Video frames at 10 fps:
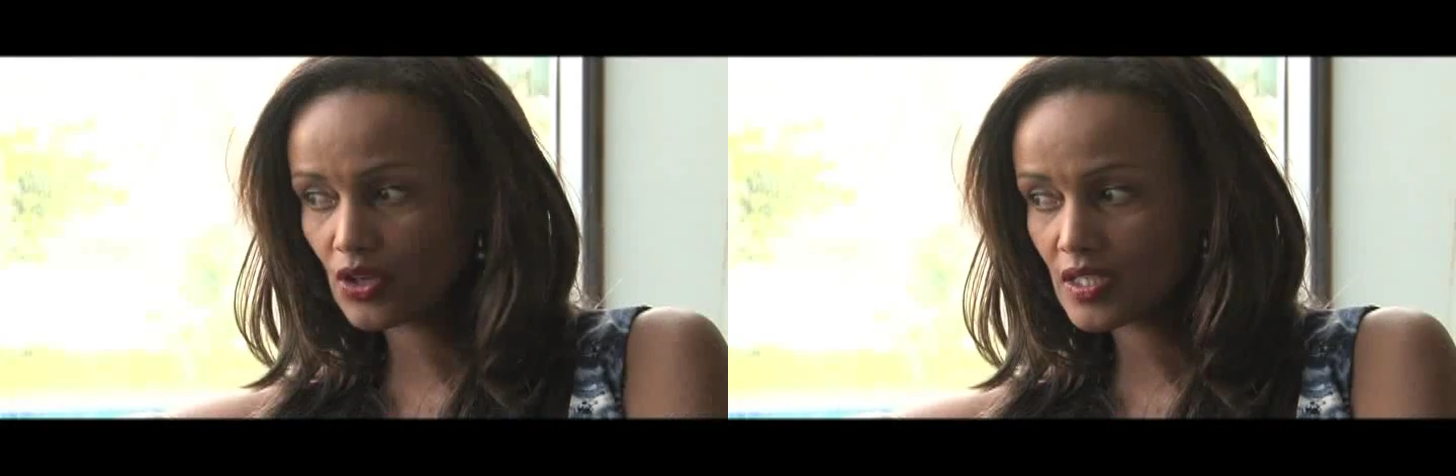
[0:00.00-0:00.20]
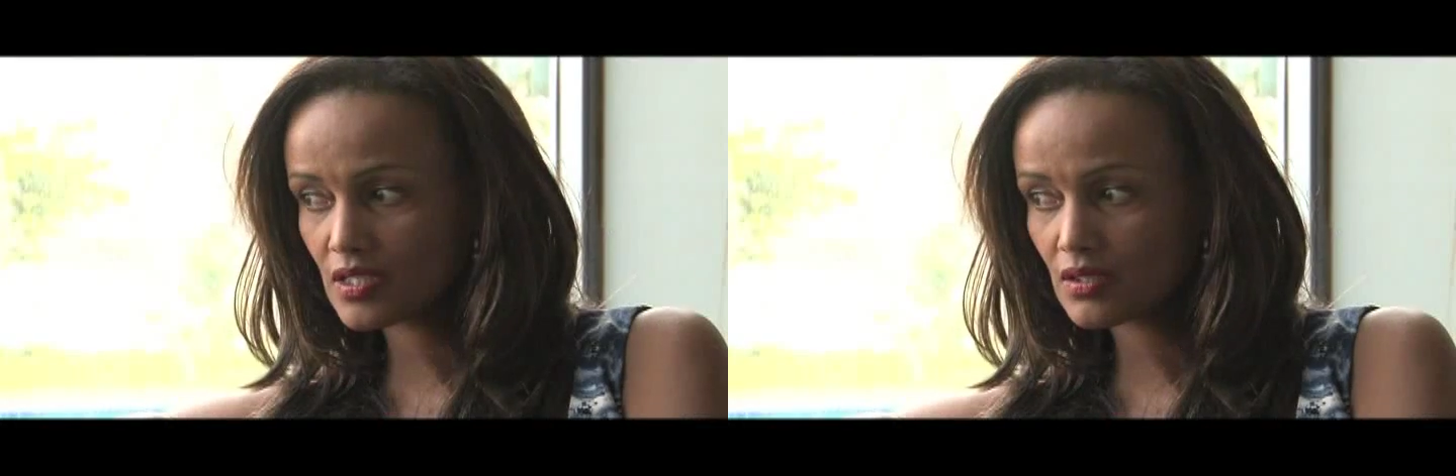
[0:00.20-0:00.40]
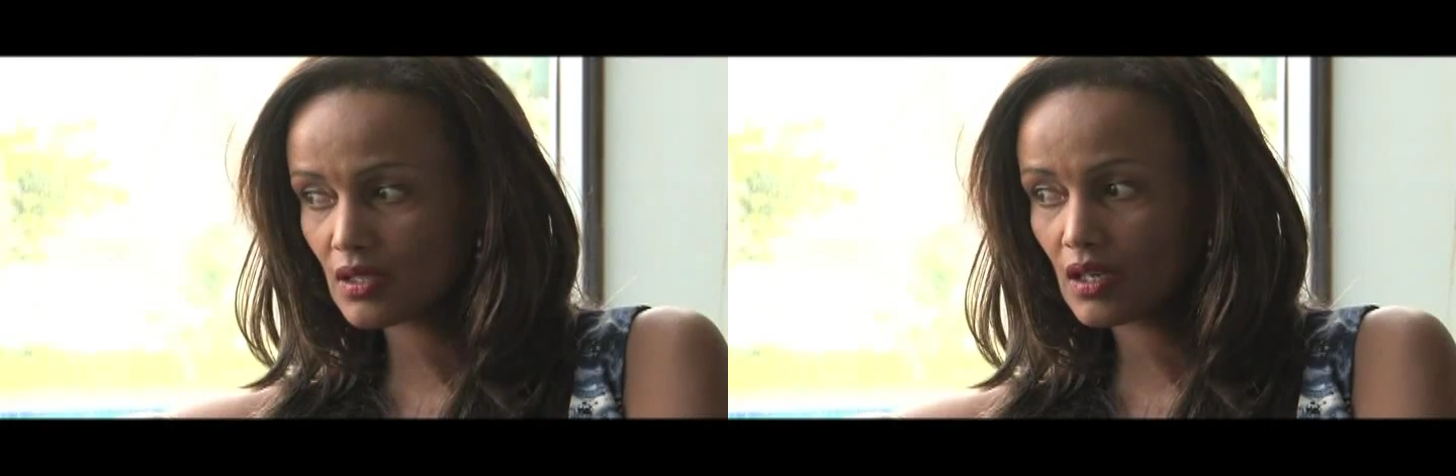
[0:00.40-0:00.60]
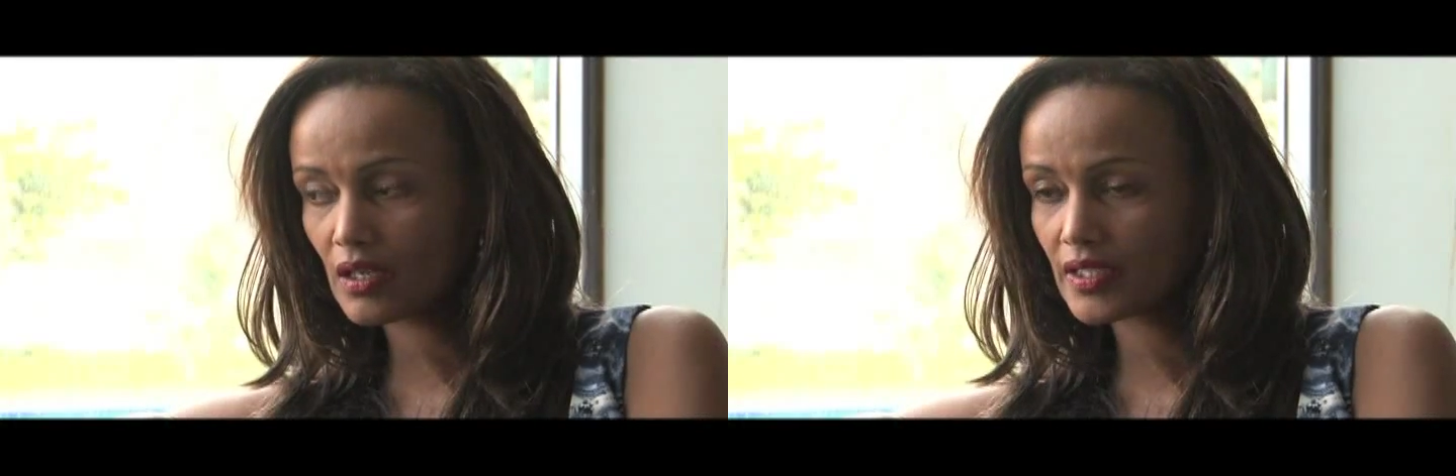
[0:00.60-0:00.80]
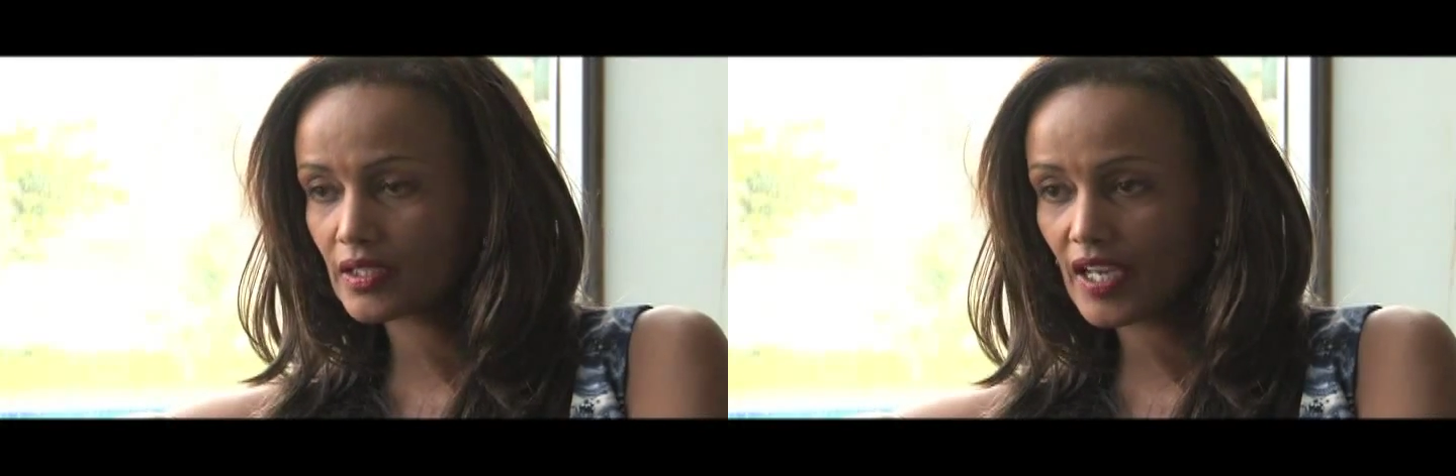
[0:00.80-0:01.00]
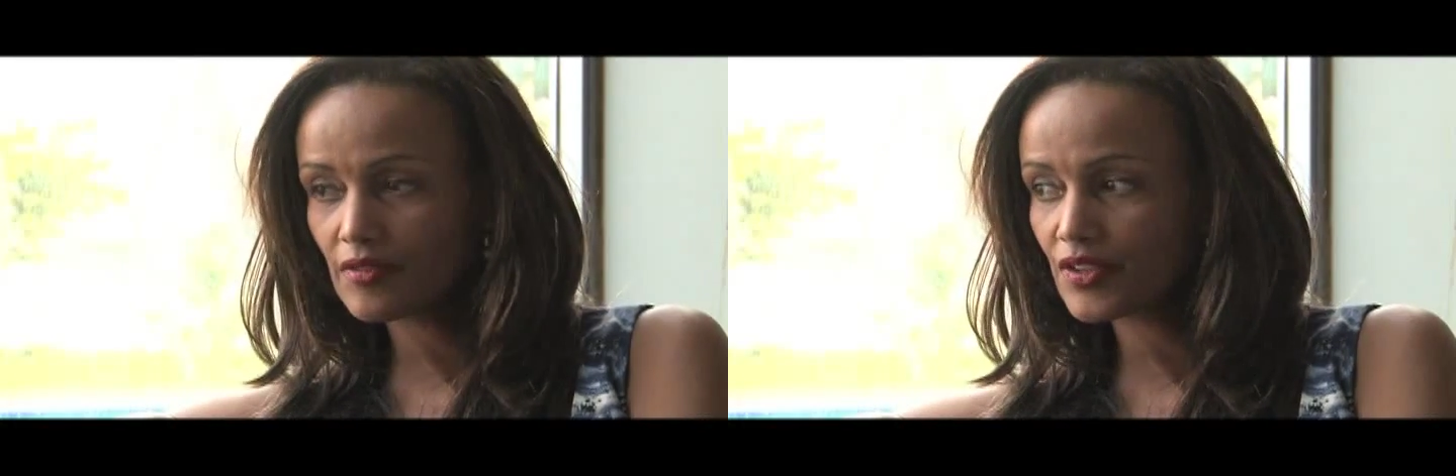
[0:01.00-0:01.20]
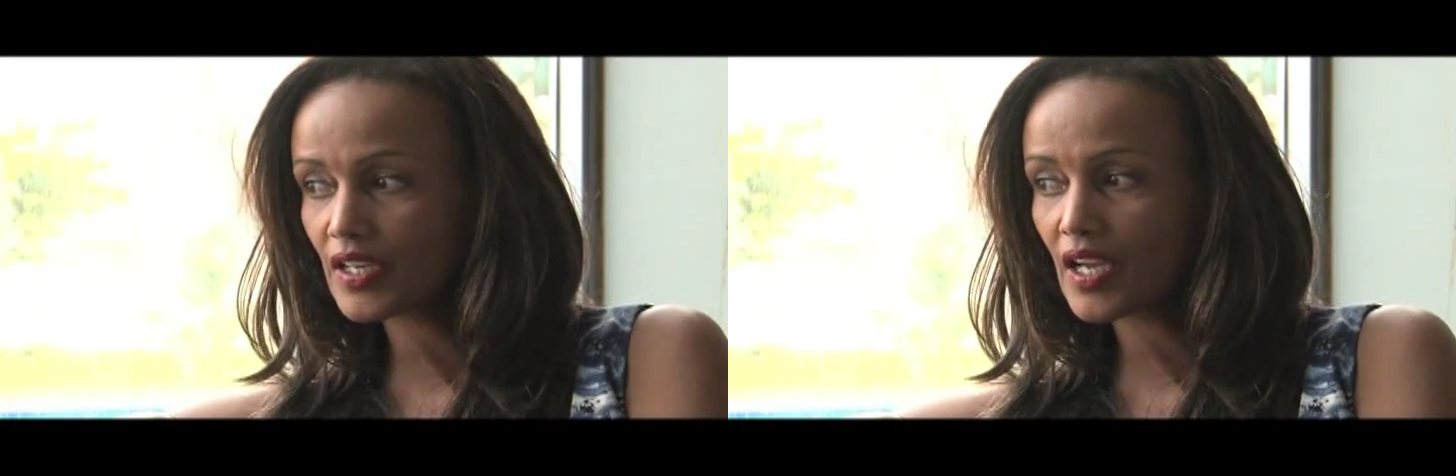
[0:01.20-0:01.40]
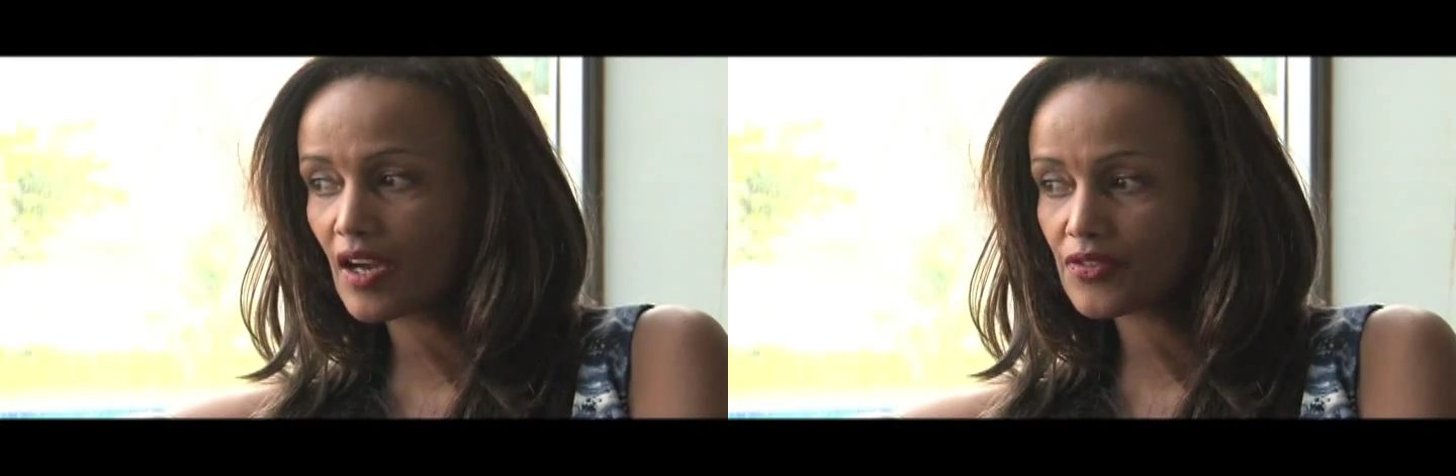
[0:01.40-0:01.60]
course, uh, in
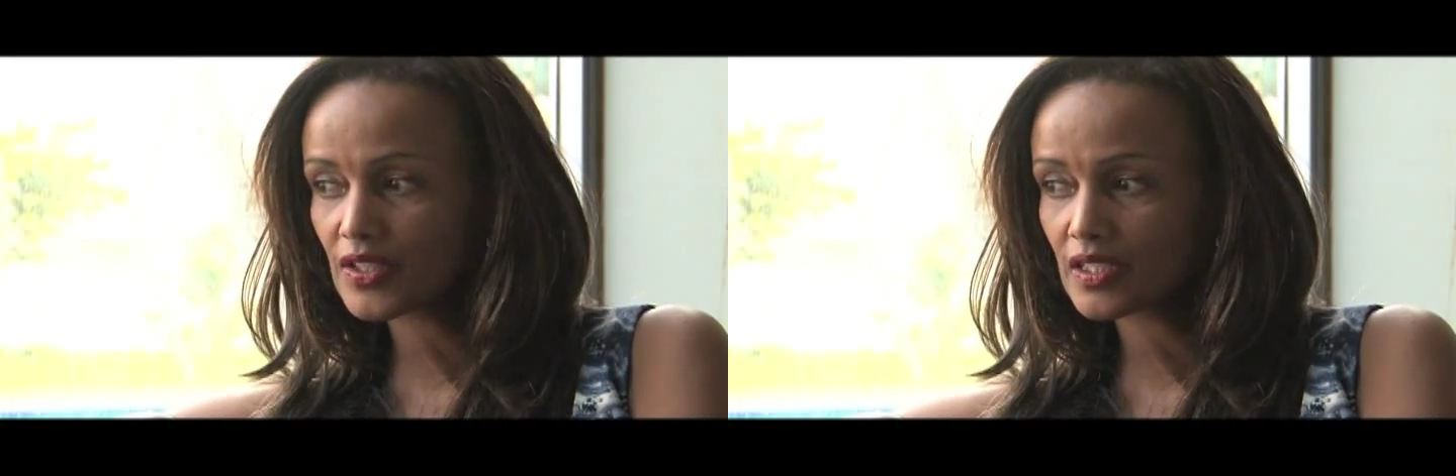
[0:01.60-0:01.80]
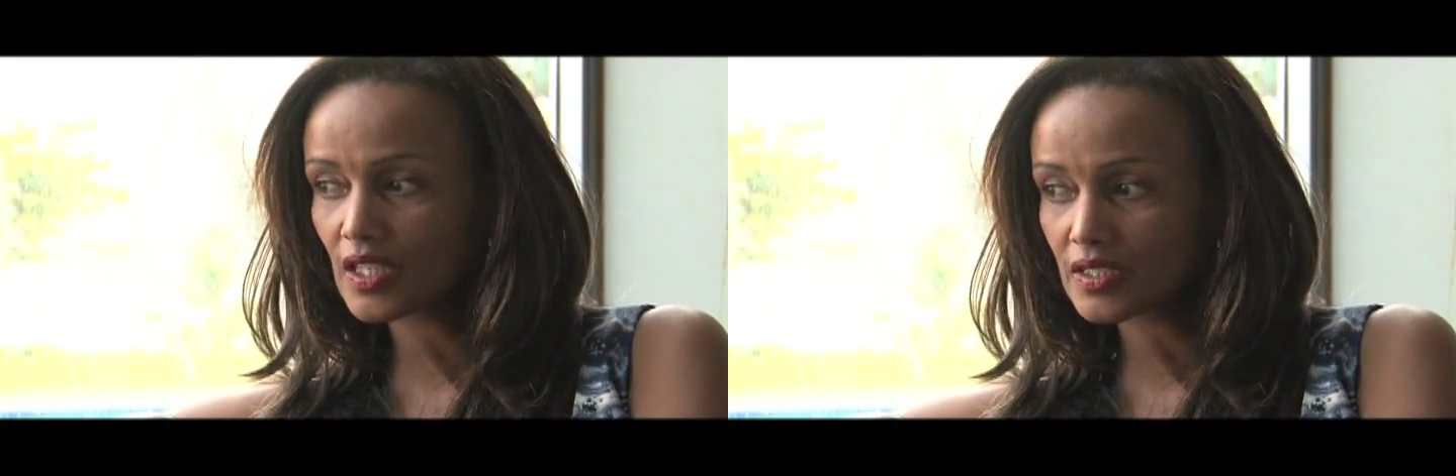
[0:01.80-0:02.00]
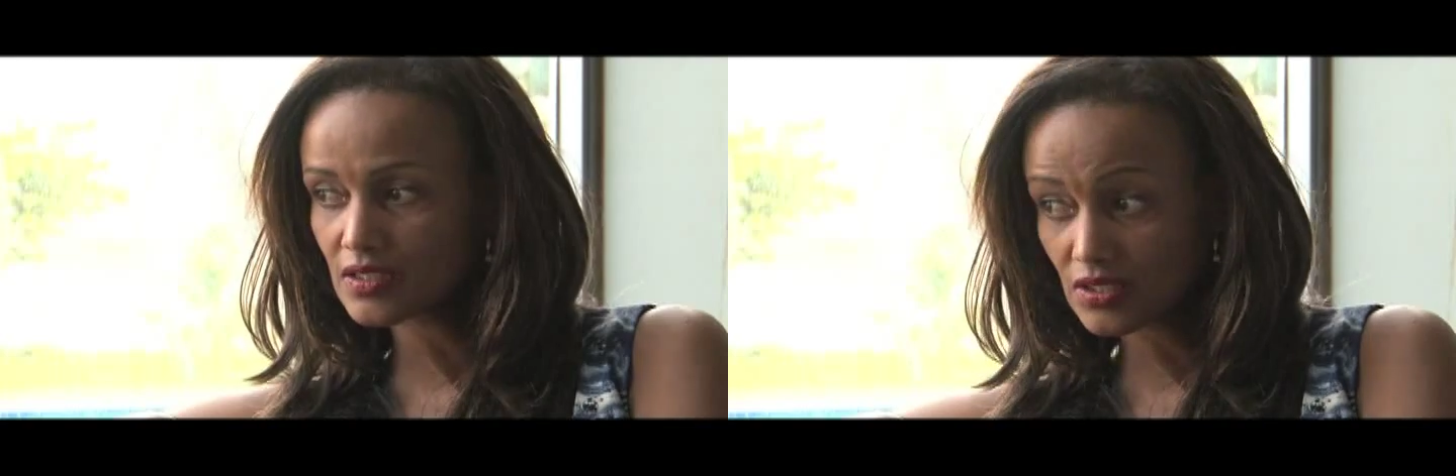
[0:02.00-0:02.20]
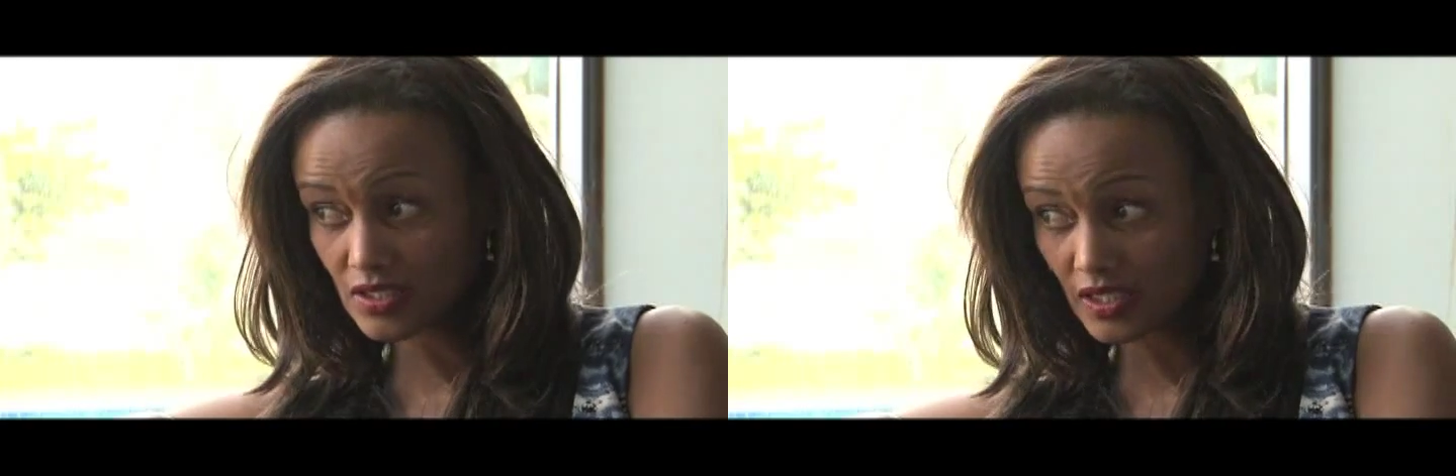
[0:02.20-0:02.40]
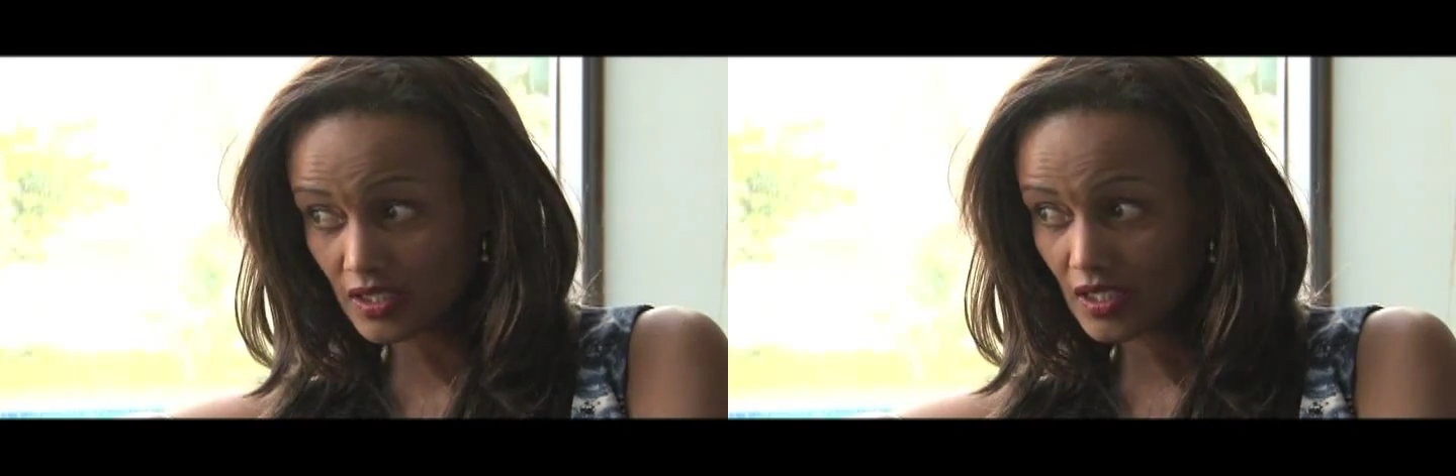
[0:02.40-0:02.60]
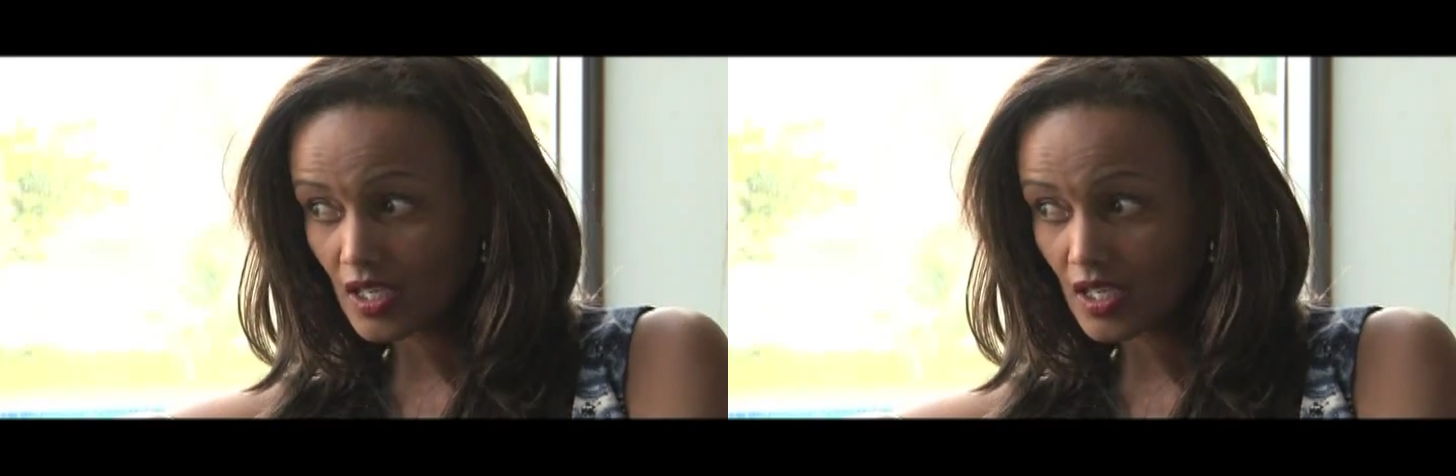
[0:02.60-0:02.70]
every African entity,